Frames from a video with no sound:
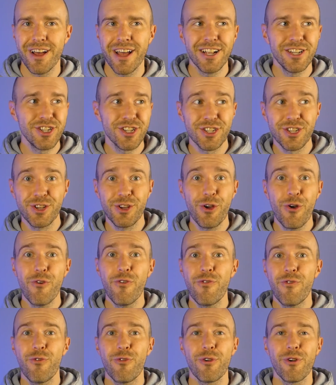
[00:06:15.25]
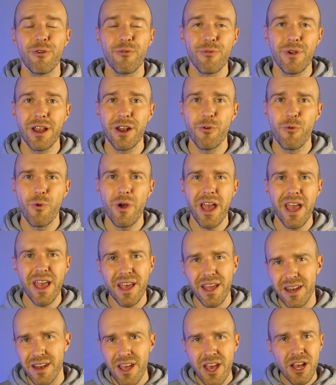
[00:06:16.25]
and just go for it right away
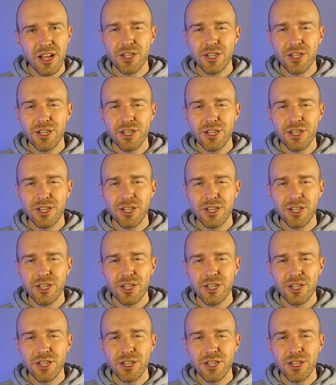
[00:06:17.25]
and